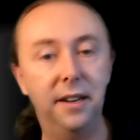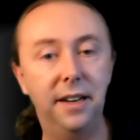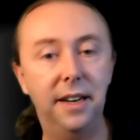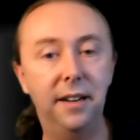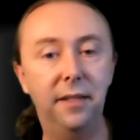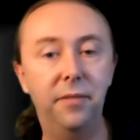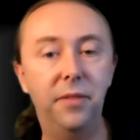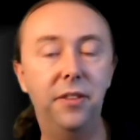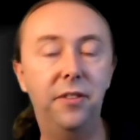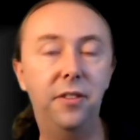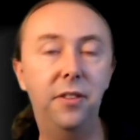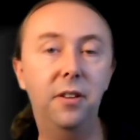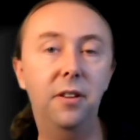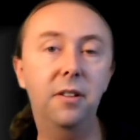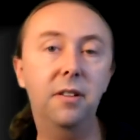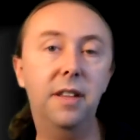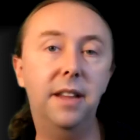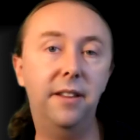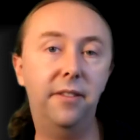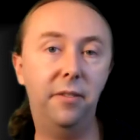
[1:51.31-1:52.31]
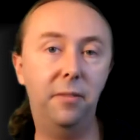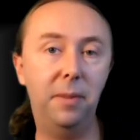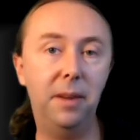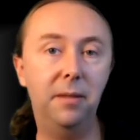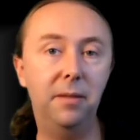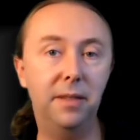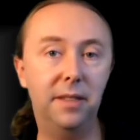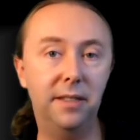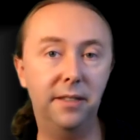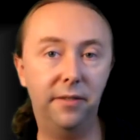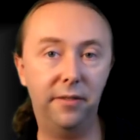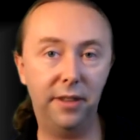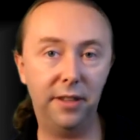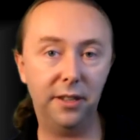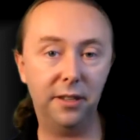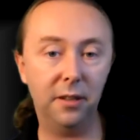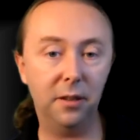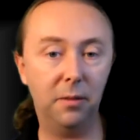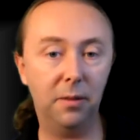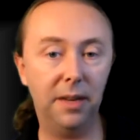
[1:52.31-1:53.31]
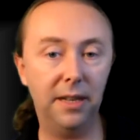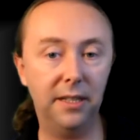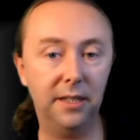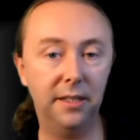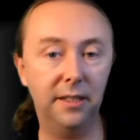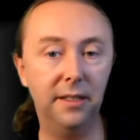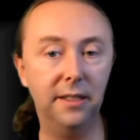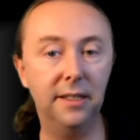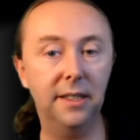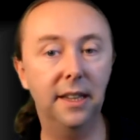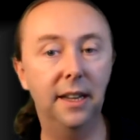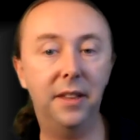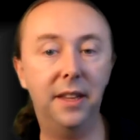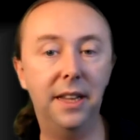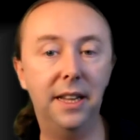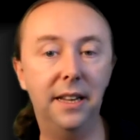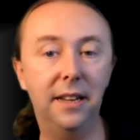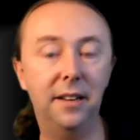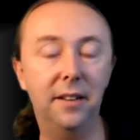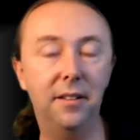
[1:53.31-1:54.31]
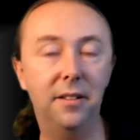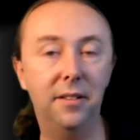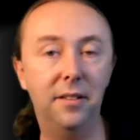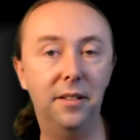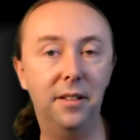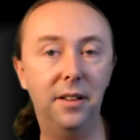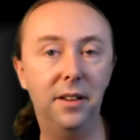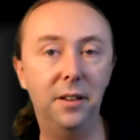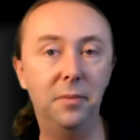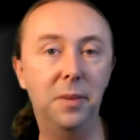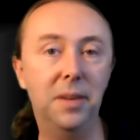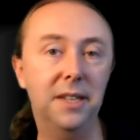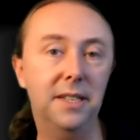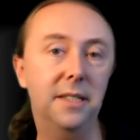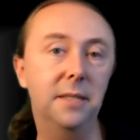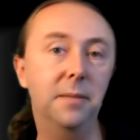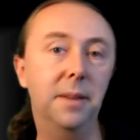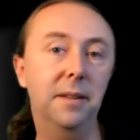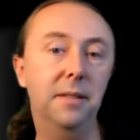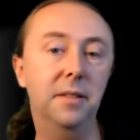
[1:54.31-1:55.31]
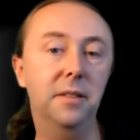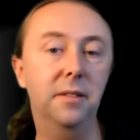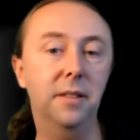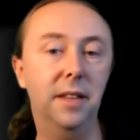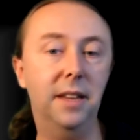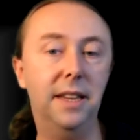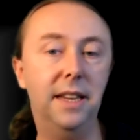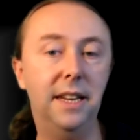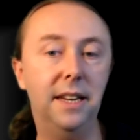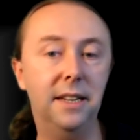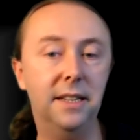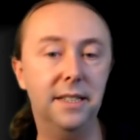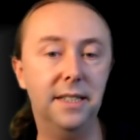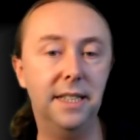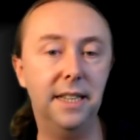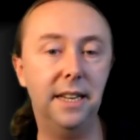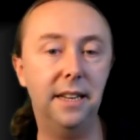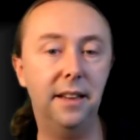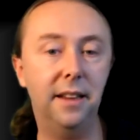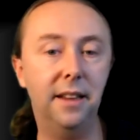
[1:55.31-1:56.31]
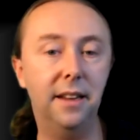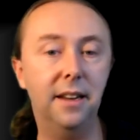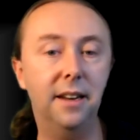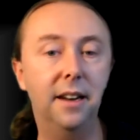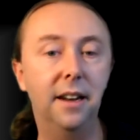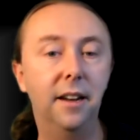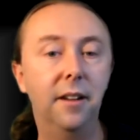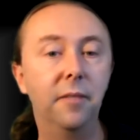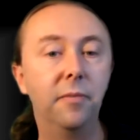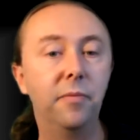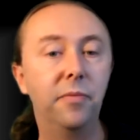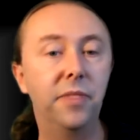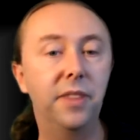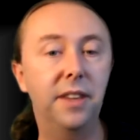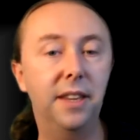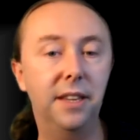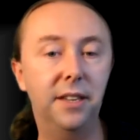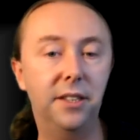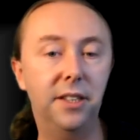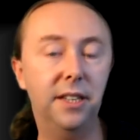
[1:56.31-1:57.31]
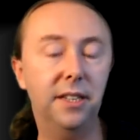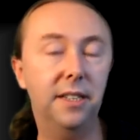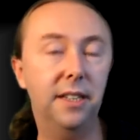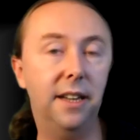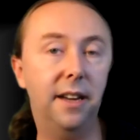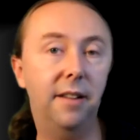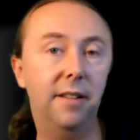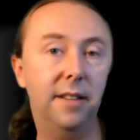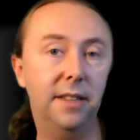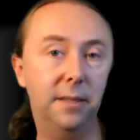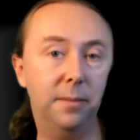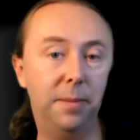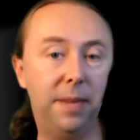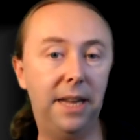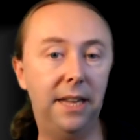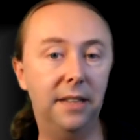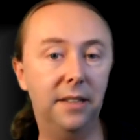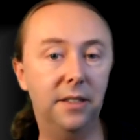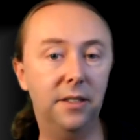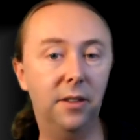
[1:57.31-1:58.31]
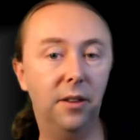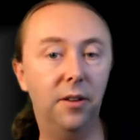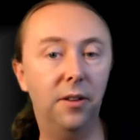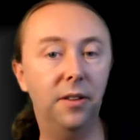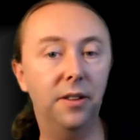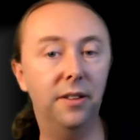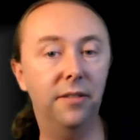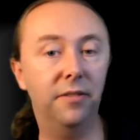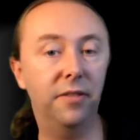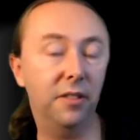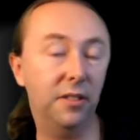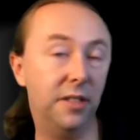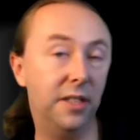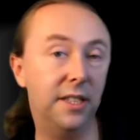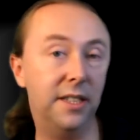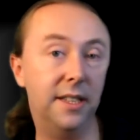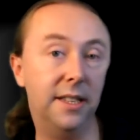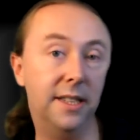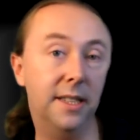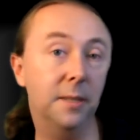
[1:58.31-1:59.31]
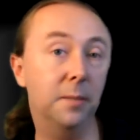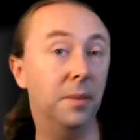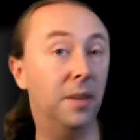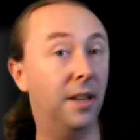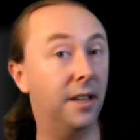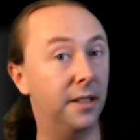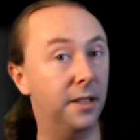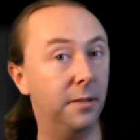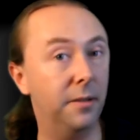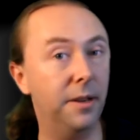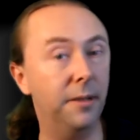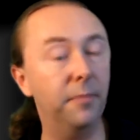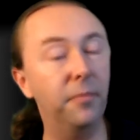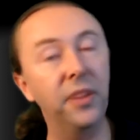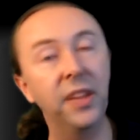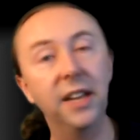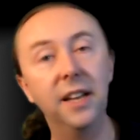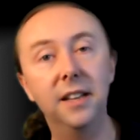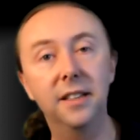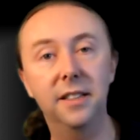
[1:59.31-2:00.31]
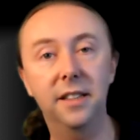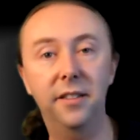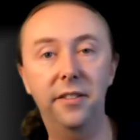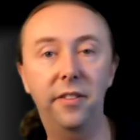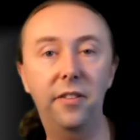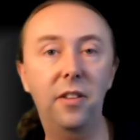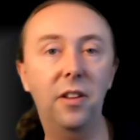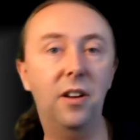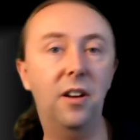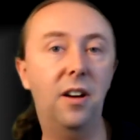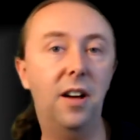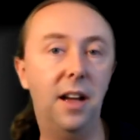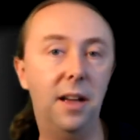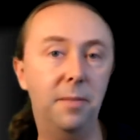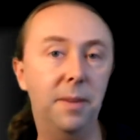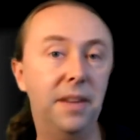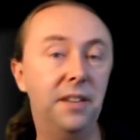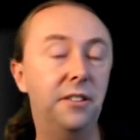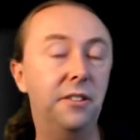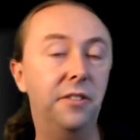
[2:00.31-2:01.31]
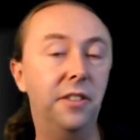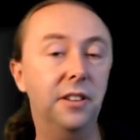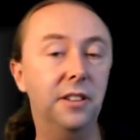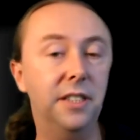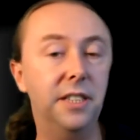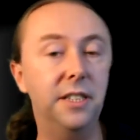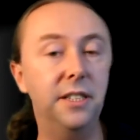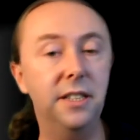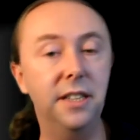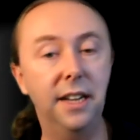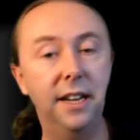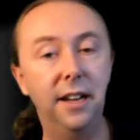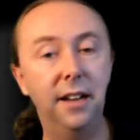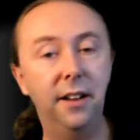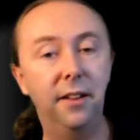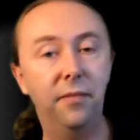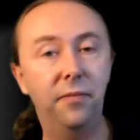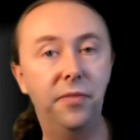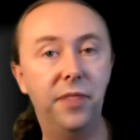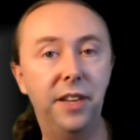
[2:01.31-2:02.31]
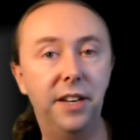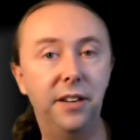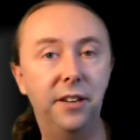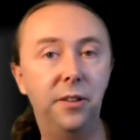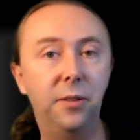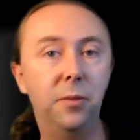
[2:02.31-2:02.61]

Now, if you're not all that familiar with differential equations, then you might still be able to look at that and see that the injector current depends on the voltage that's applied to it. So if you've got a higher battery voltage, then